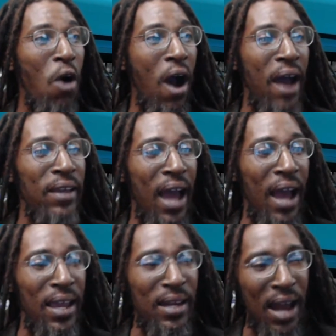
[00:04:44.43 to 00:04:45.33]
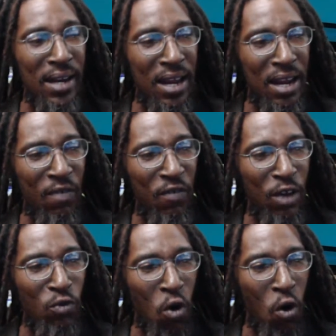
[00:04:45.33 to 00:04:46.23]
boy in the
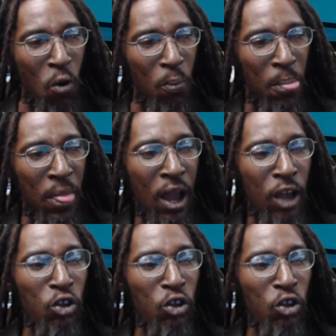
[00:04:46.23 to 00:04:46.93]
living room.